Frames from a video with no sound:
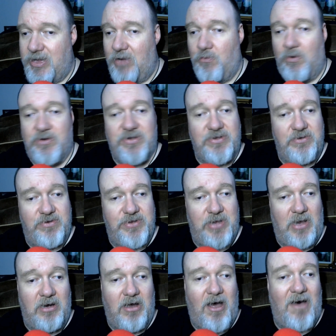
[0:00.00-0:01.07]
wants to
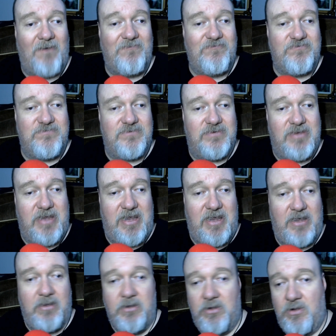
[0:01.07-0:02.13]
sell off
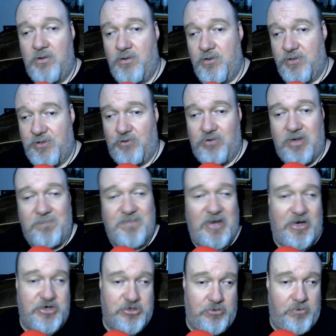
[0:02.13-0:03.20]
the Sony
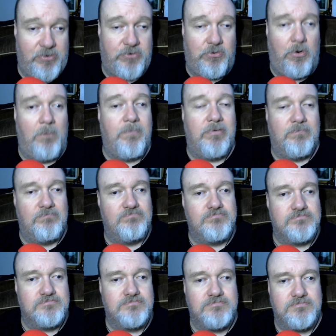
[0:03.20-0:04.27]
Pictures group.
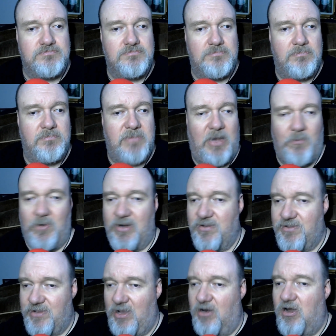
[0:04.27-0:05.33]
They want to
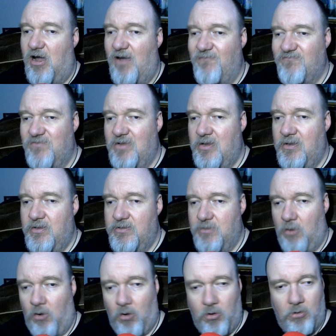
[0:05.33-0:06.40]
sell off the
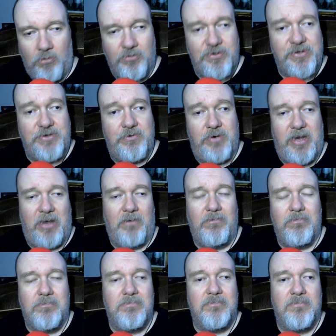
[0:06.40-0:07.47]
whole studio.
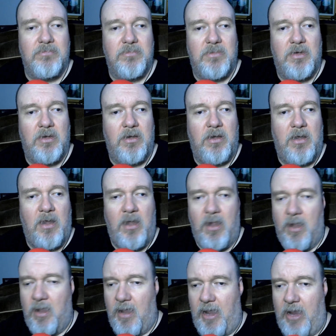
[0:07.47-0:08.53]

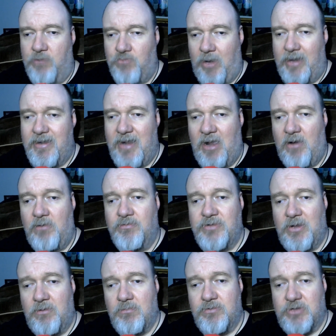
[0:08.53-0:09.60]
And right now,
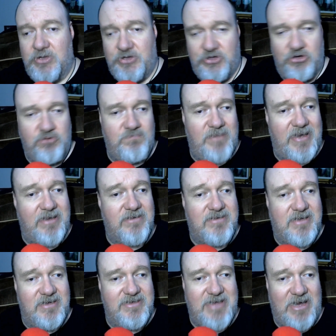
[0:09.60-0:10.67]
the two biggest
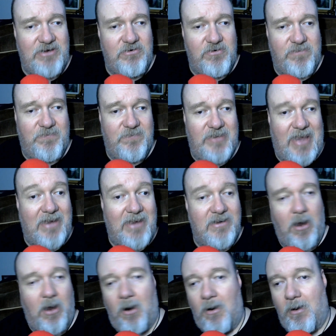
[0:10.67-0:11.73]
contenders for that
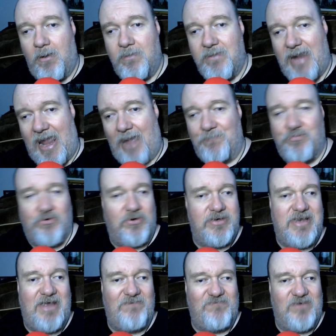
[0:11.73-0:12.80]
are Apple and
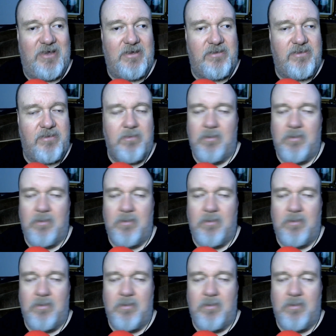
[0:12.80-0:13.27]
Netflix.